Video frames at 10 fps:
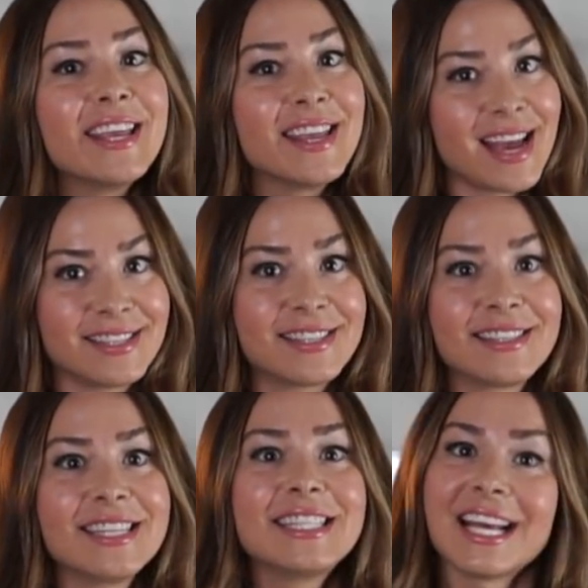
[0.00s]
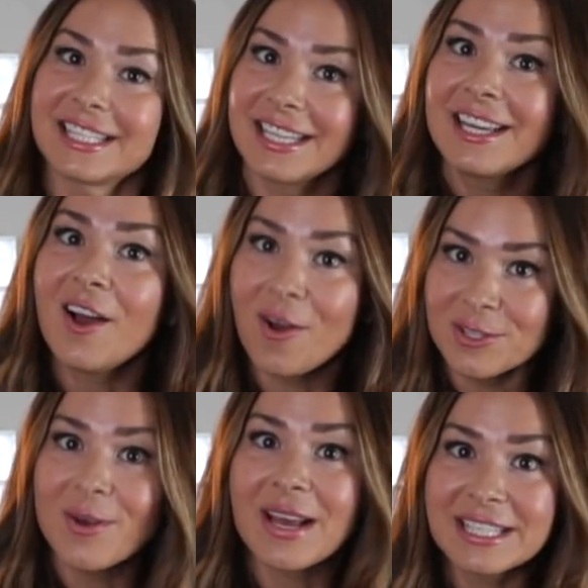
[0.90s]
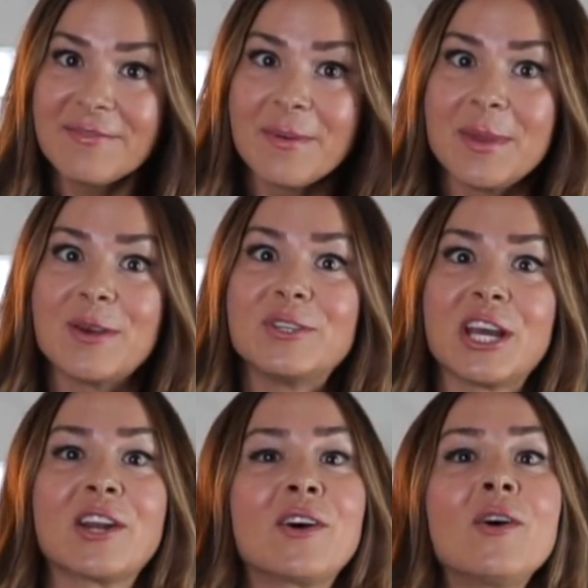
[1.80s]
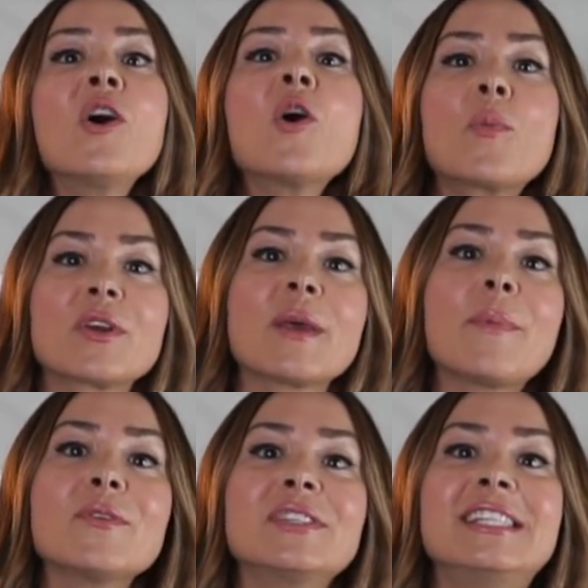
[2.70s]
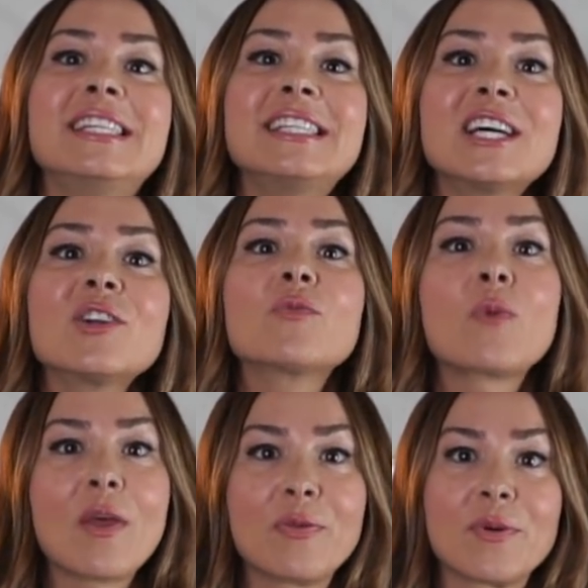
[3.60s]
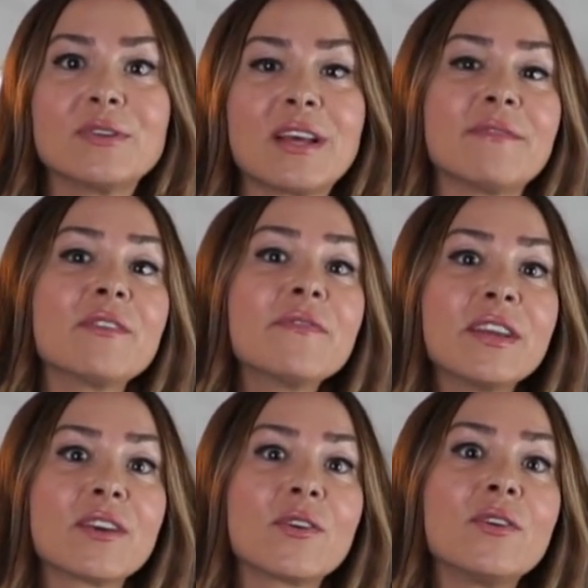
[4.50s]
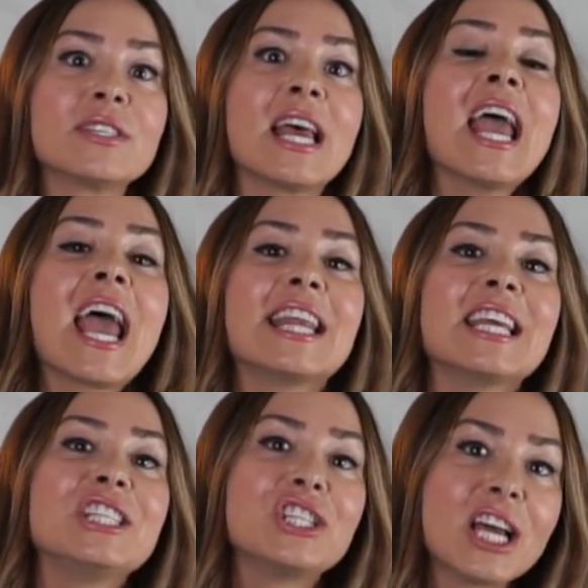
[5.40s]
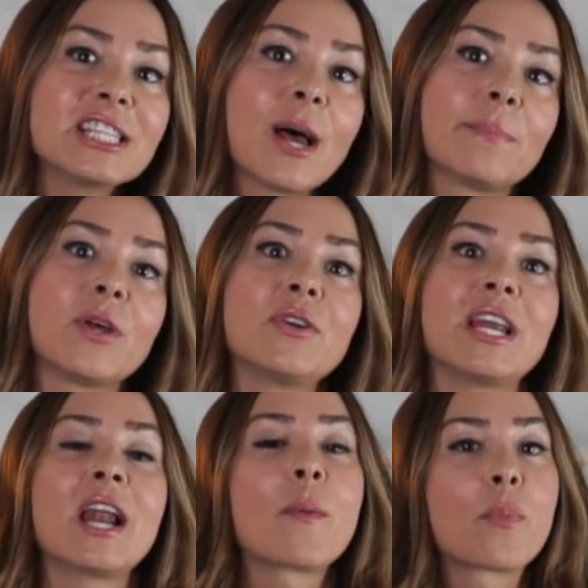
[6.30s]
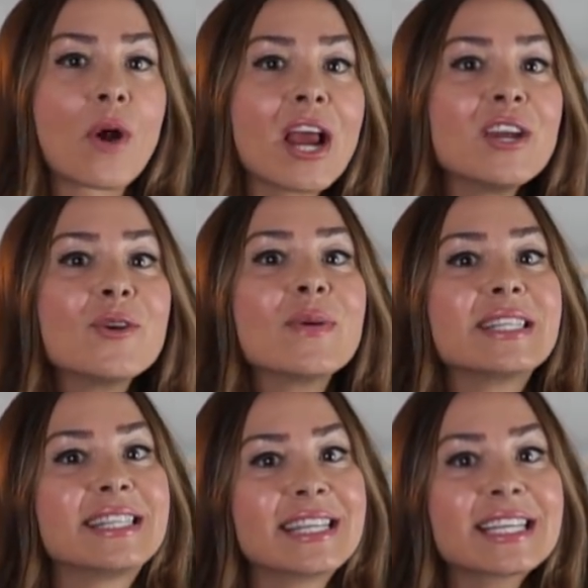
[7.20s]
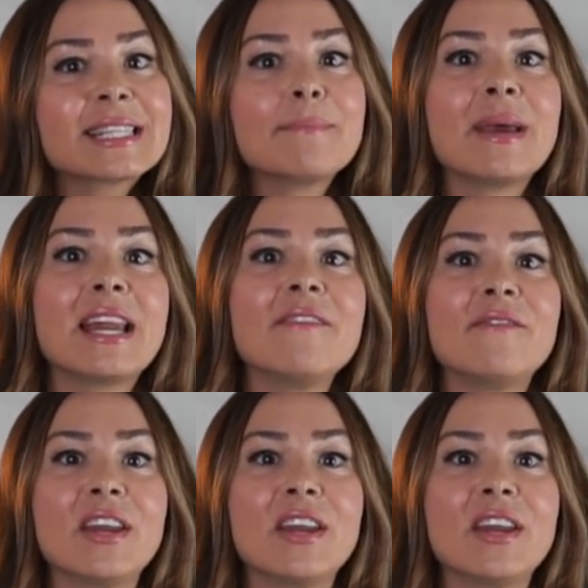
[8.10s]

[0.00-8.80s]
Yes, Tesla also has a Vimeo channel where they post detailed run-throughs of their vehicles, and they just uploaded a brand new 6-minute